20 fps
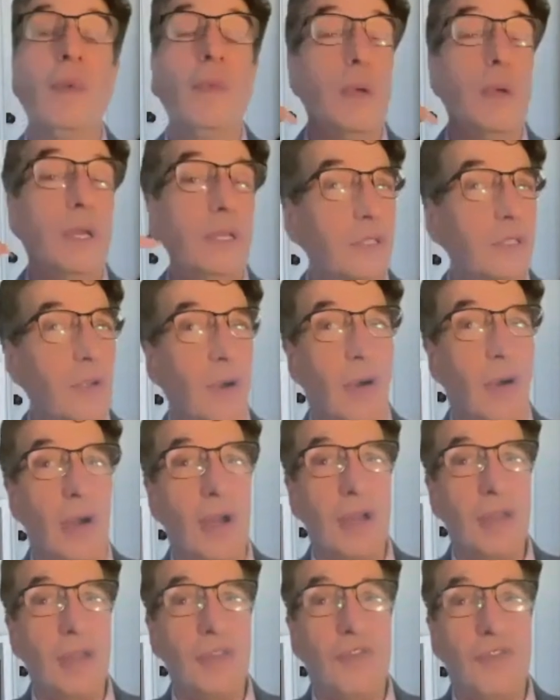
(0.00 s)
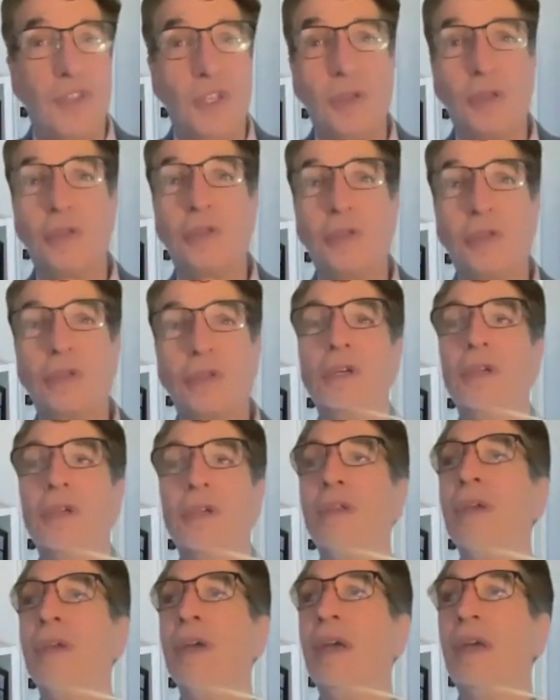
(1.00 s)
which are the feel
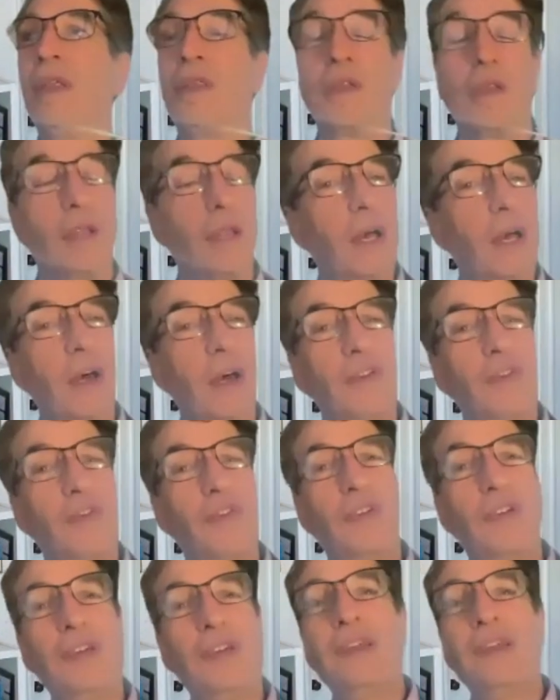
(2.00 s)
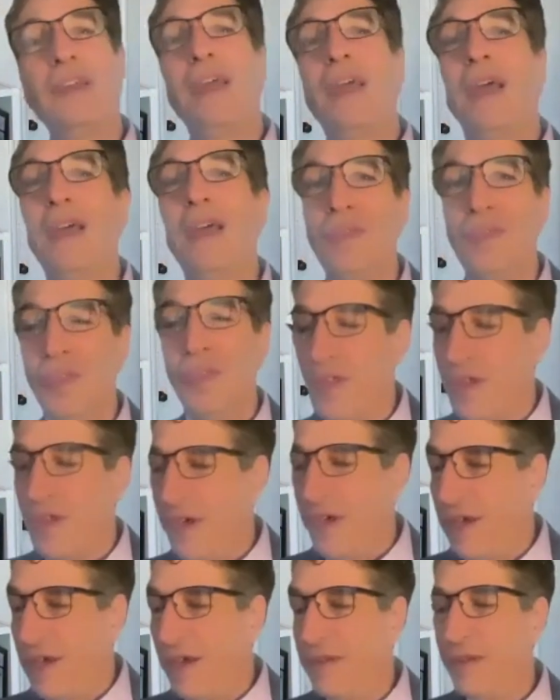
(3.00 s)
good, the love, and
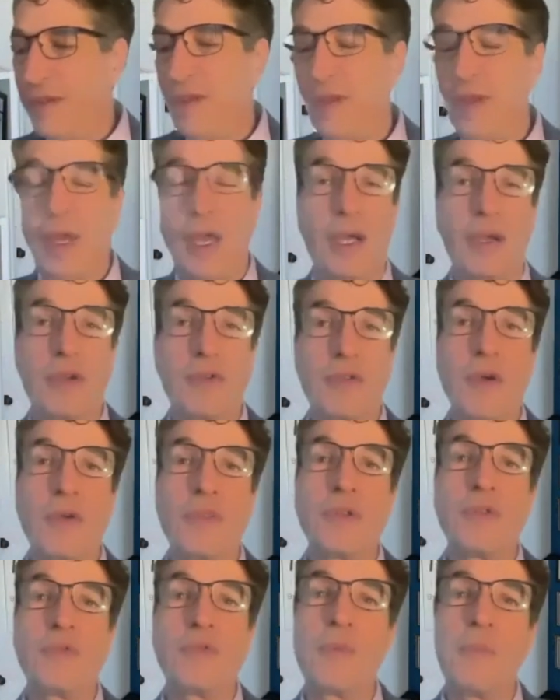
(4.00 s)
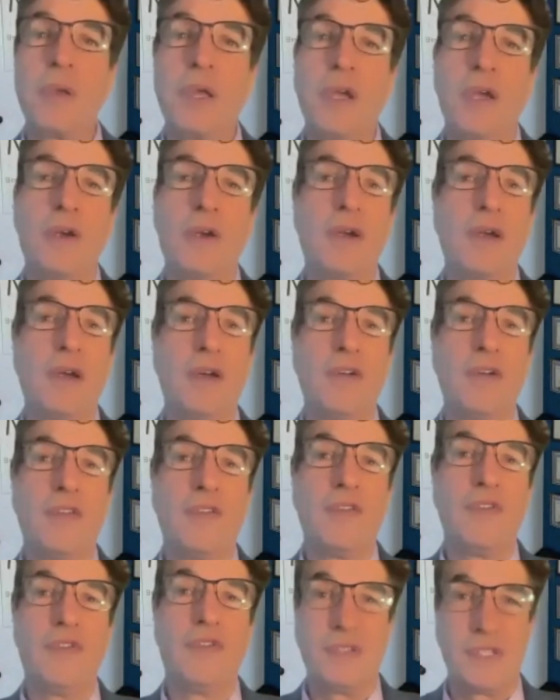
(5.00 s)
the growth and repair
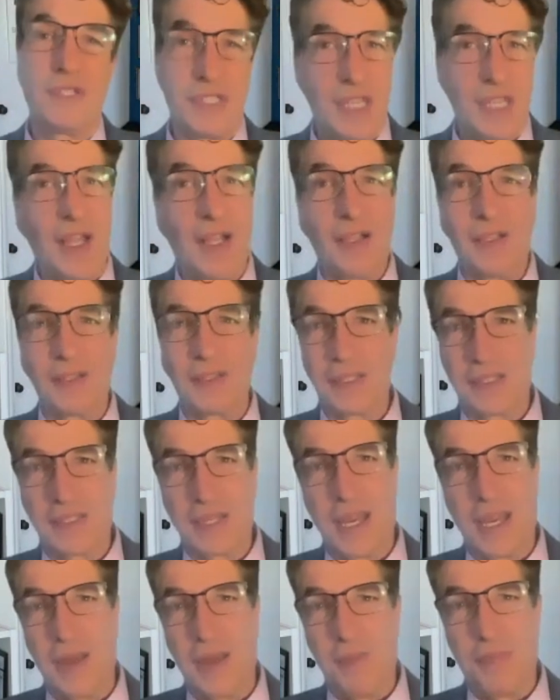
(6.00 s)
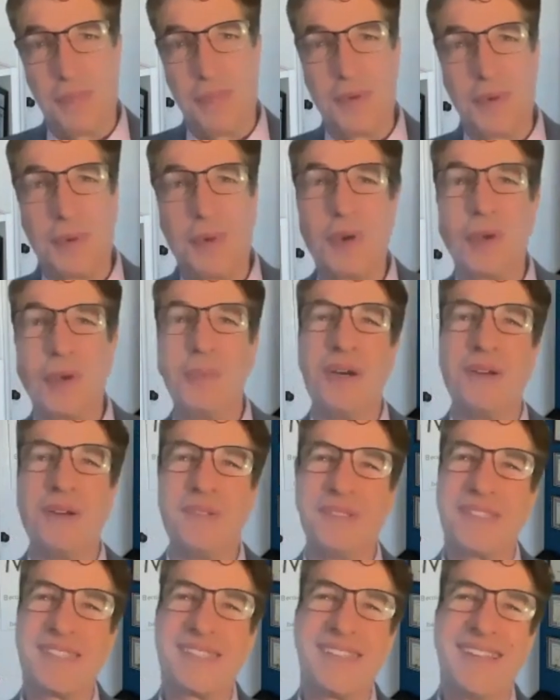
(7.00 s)
of cells type
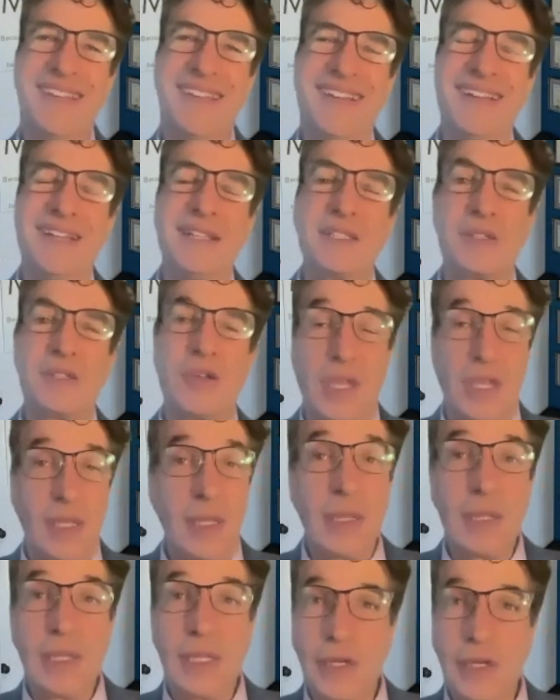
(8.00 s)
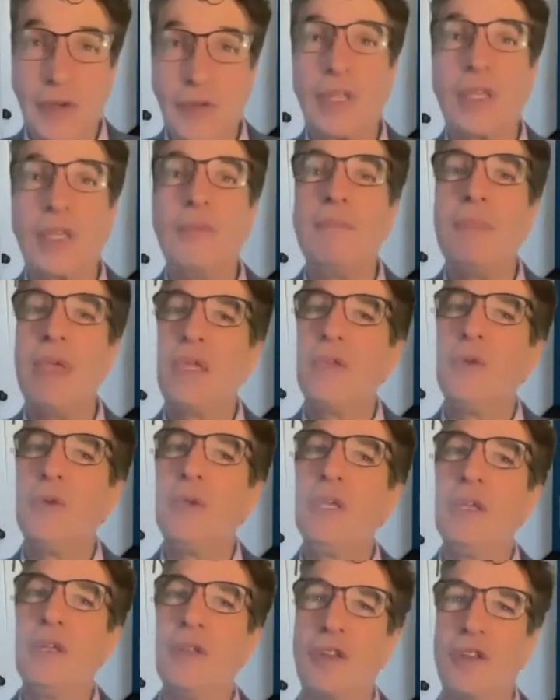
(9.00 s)
hormones. So they literally make you
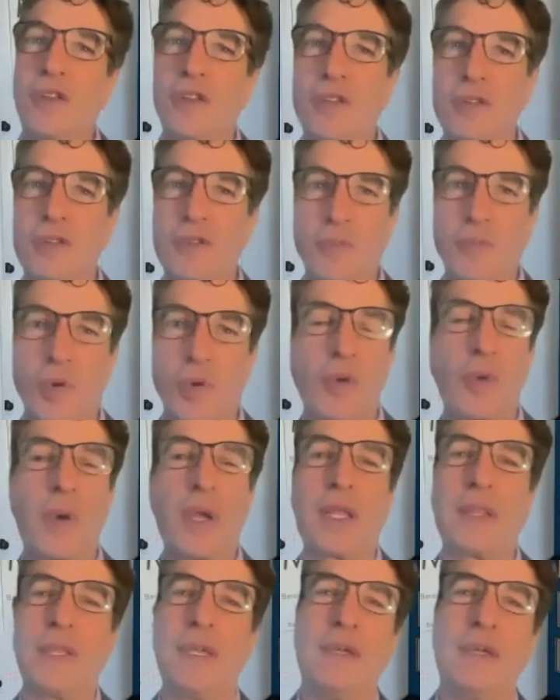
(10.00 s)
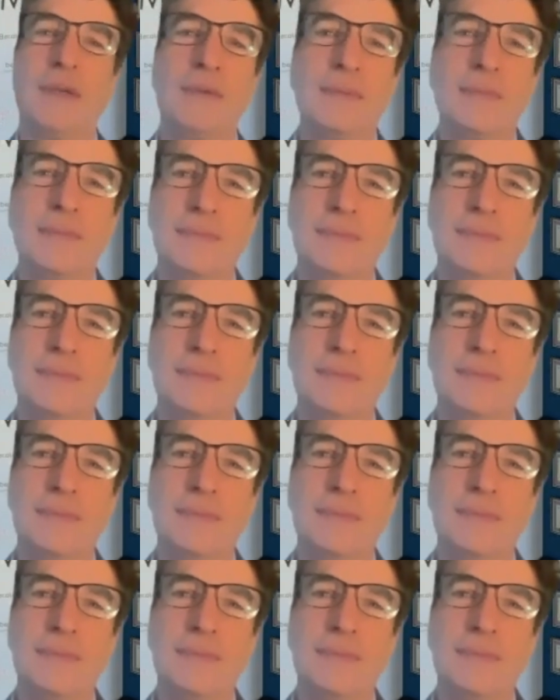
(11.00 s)
heal more quickly.